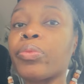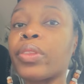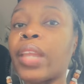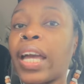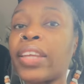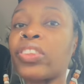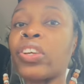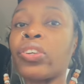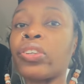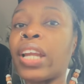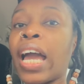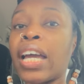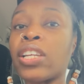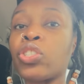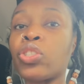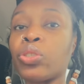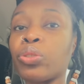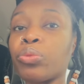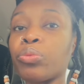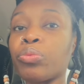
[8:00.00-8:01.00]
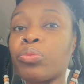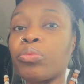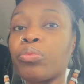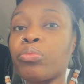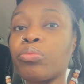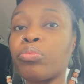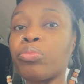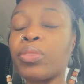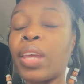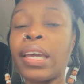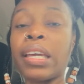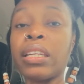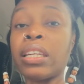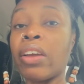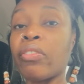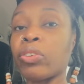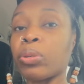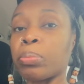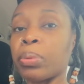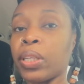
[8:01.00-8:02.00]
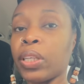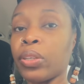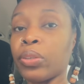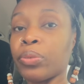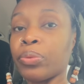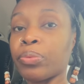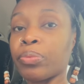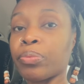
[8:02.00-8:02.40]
Like, they're not you. They could never be you.